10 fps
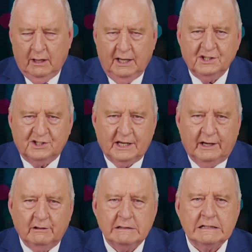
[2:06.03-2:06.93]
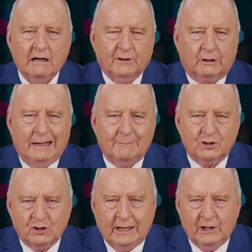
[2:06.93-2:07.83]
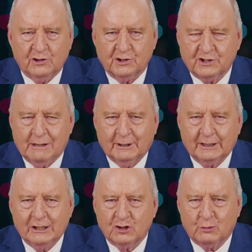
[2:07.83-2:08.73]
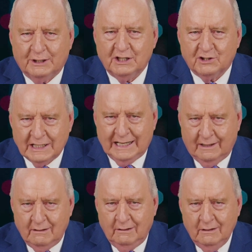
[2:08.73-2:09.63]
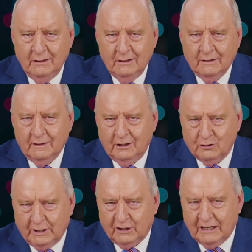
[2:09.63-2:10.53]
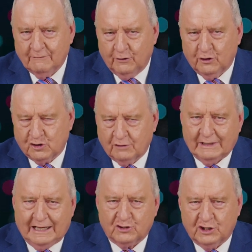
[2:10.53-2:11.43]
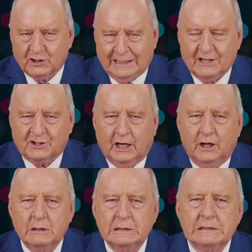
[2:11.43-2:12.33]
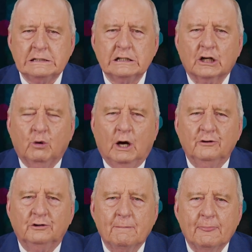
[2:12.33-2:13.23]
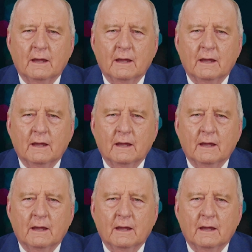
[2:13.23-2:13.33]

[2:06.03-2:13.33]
He said of the climate change summit in 2010, the 2010 version of last year's Glasgow, quote,